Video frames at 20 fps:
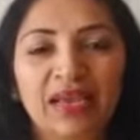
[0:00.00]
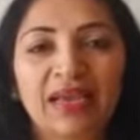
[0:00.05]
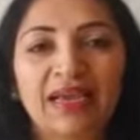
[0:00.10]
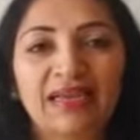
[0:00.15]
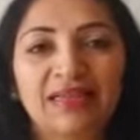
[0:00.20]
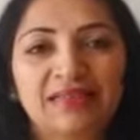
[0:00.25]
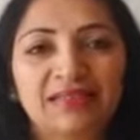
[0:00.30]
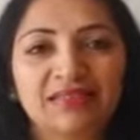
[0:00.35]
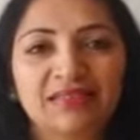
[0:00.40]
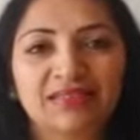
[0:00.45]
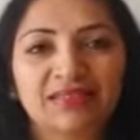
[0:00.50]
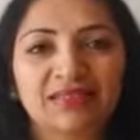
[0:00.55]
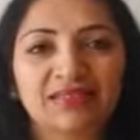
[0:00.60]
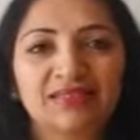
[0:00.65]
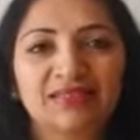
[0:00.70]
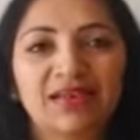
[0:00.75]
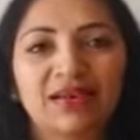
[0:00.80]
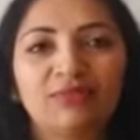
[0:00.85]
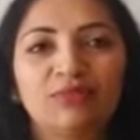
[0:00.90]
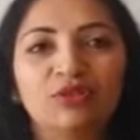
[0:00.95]
Instead,
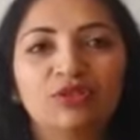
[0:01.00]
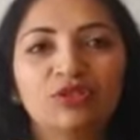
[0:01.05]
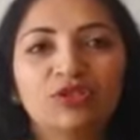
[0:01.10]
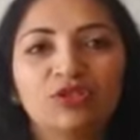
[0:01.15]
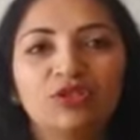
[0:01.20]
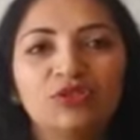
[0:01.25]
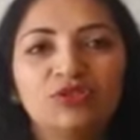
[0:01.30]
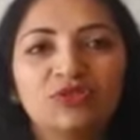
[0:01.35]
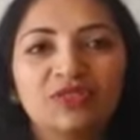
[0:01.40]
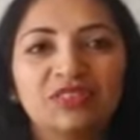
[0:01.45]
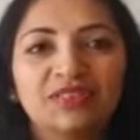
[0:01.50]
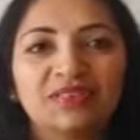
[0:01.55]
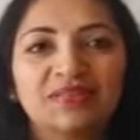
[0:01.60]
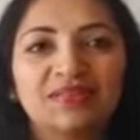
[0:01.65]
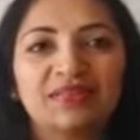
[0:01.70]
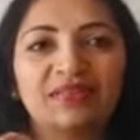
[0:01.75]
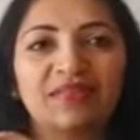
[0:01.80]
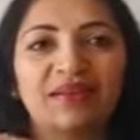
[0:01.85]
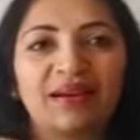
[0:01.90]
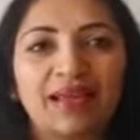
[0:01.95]
I'm going to use
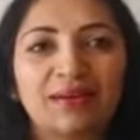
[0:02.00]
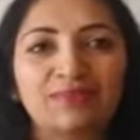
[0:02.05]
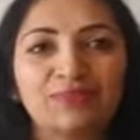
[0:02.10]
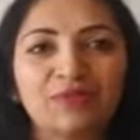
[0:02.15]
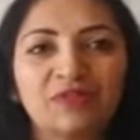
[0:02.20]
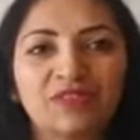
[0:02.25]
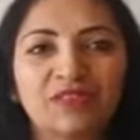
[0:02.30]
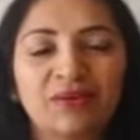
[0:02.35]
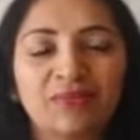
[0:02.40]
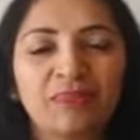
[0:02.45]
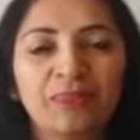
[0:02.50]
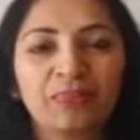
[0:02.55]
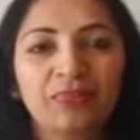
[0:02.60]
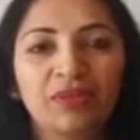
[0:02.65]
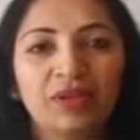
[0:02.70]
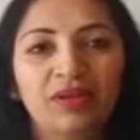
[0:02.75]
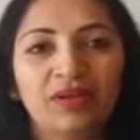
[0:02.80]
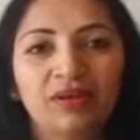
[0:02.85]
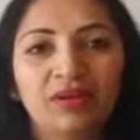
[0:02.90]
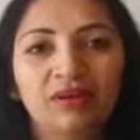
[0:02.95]
these grapes
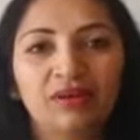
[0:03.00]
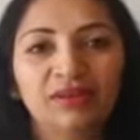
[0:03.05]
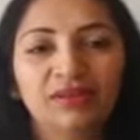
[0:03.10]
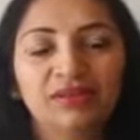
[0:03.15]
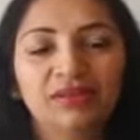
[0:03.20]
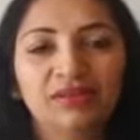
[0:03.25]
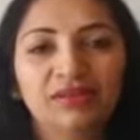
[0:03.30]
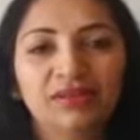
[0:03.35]
here.